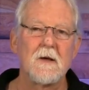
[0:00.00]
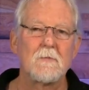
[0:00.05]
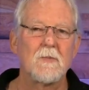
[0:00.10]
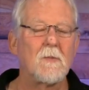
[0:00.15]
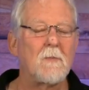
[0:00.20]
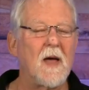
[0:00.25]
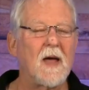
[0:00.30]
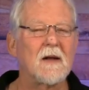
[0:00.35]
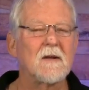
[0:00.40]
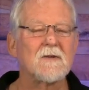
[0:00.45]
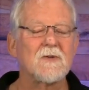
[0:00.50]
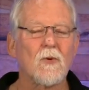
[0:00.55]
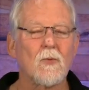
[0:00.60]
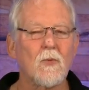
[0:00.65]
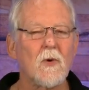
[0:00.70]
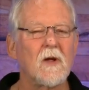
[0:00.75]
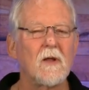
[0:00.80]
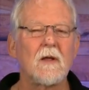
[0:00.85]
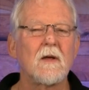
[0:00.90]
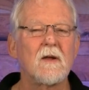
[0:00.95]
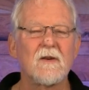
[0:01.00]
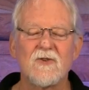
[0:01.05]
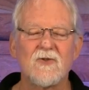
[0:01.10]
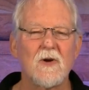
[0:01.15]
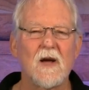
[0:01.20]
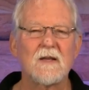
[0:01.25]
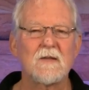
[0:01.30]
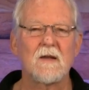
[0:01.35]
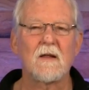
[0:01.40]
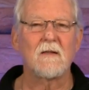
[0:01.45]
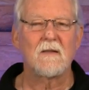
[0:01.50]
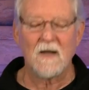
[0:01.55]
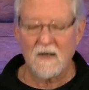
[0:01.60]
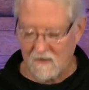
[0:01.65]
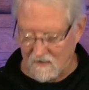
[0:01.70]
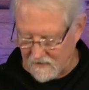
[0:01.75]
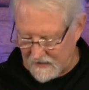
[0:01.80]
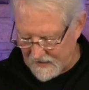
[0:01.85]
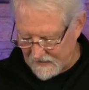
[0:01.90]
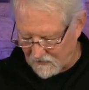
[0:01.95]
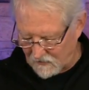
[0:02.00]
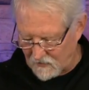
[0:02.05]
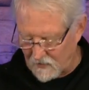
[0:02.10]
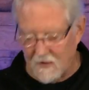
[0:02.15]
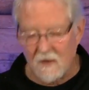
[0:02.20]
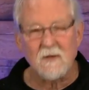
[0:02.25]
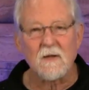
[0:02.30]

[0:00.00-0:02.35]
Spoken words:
But man, it's a really interesting thing to take a look